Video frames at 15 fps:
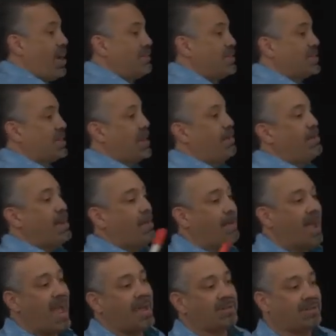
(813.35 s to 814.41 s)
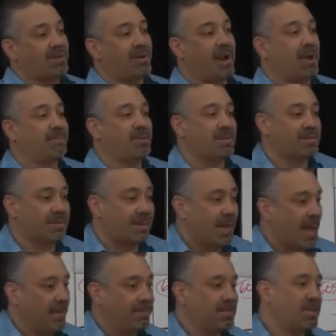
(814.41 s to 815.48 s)
I'm just going to be a pastor. I'm just
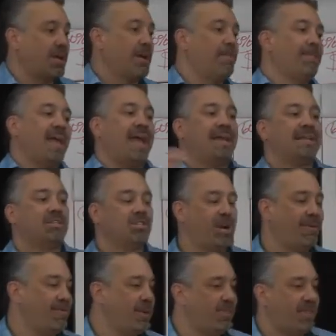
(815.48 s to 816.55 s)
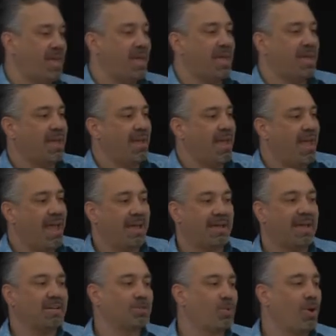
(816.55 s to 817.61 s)
going to manage everything. And
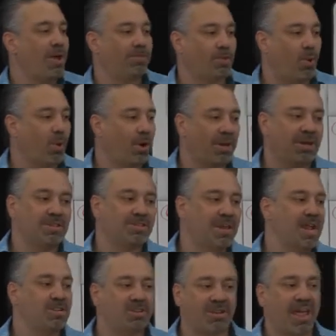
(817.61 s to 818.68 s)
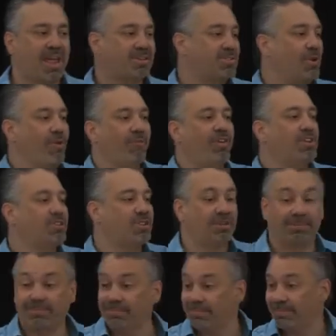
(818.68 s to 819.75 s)
guess what? The organization has no vision.